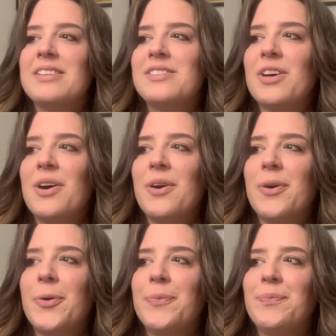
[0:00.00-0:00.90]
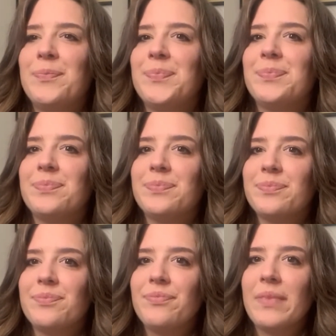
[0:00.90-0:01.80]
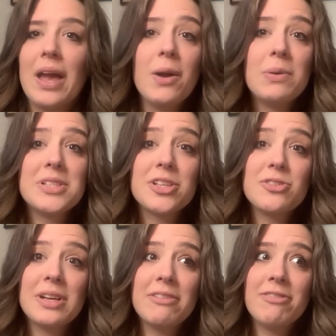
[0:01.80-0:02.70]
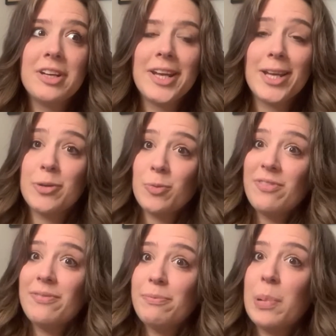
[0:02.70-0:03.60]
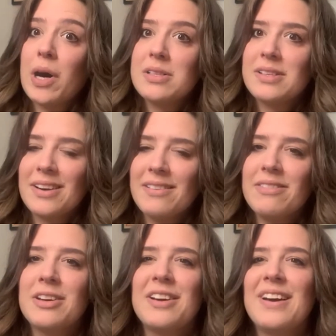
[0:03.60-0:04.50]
So it was actually funny and positive.